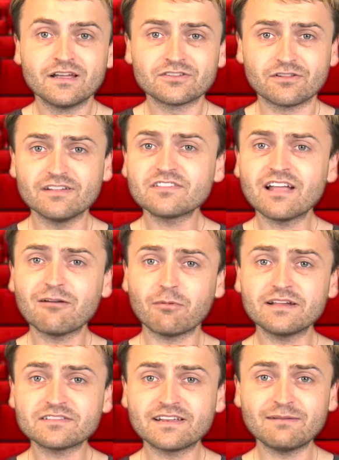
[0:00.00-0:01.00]
So let's not
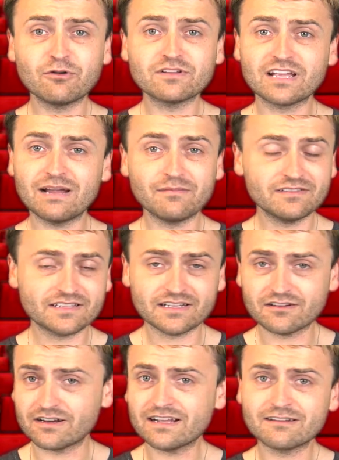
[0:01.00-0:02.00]
waste any more time, let's
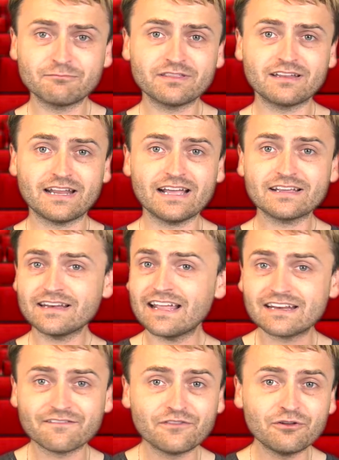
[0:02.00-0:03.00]
get cracking with the knacking,
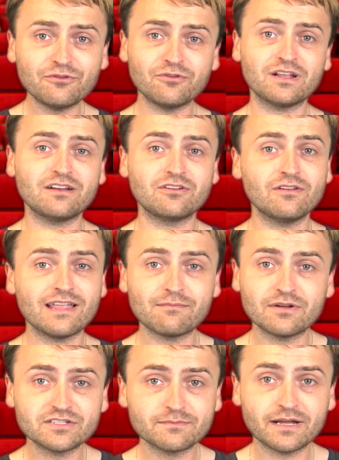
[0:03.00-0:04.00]
and if you do not know that
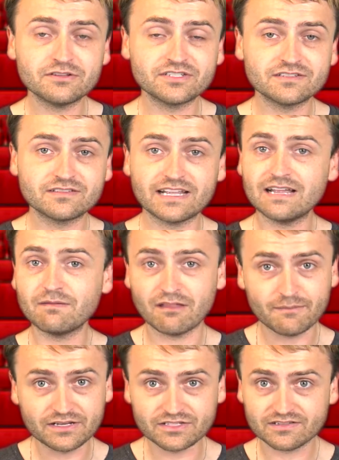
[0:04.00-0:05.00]
much about Shazam, let
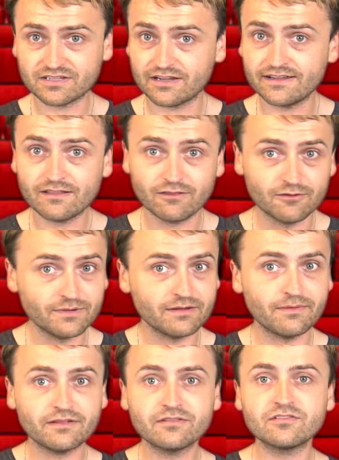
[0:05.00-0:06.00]
me just tell you a little bit
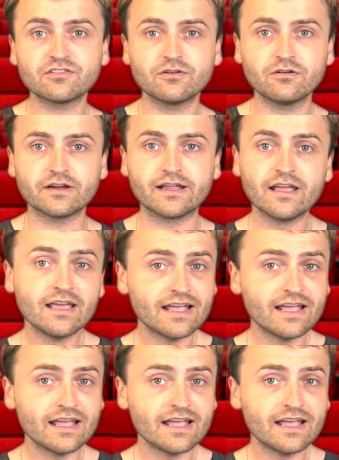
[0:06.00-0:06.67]
about the story.